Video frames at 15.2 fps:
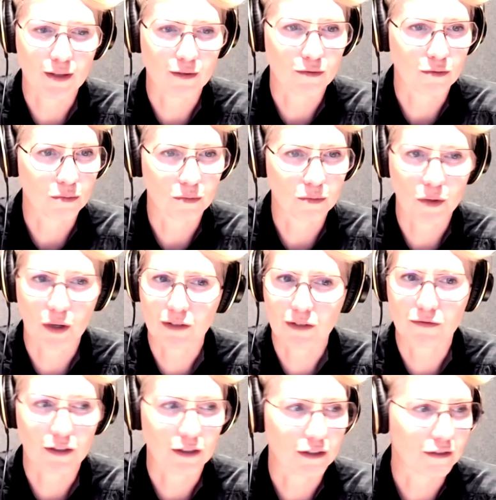others have
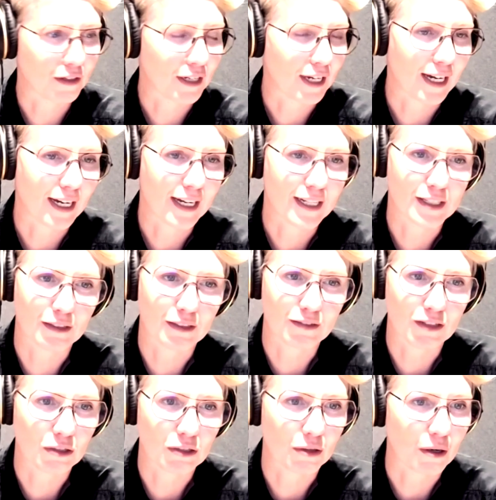worked very, very hard
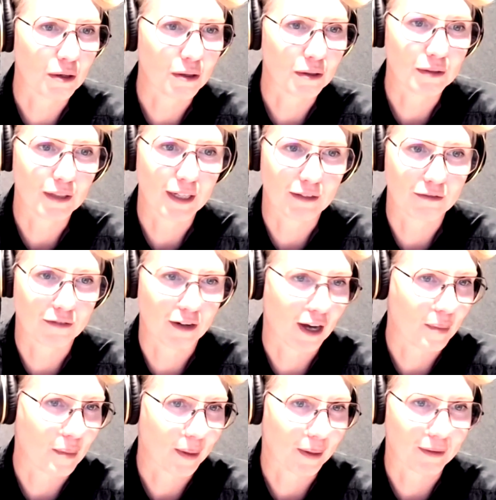to grow a
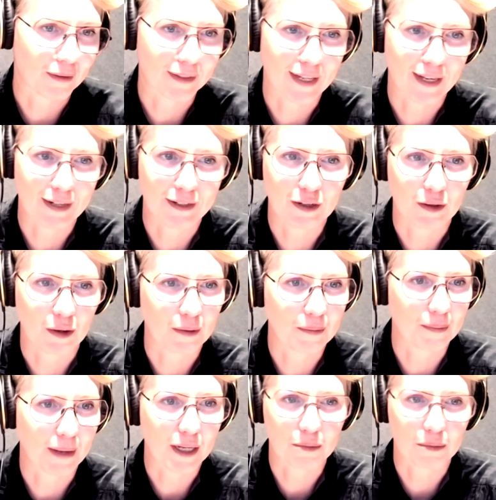fibre and then, you
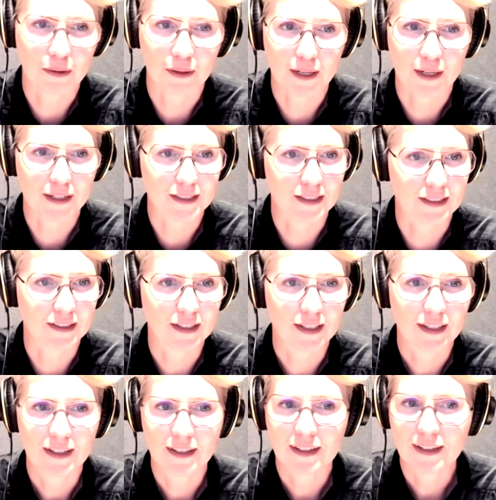know, make a product,
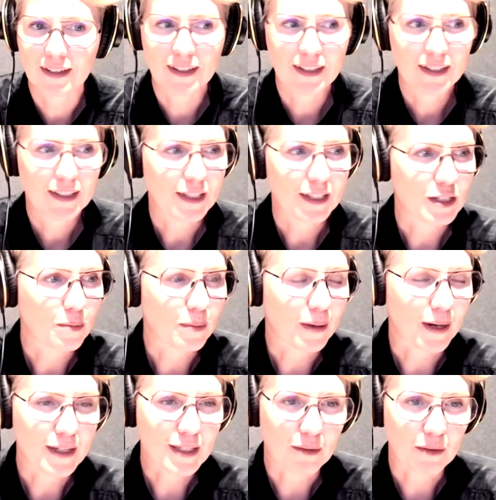and to
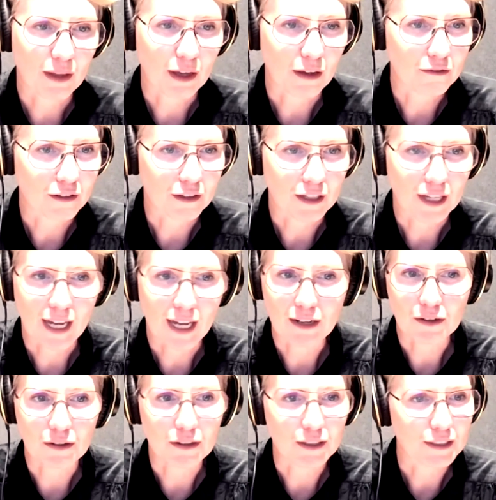buy something for
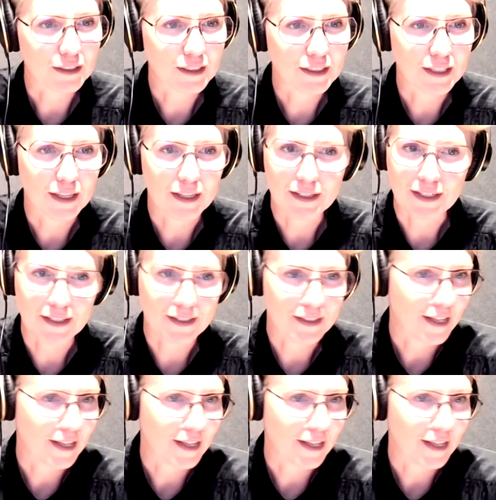$8 that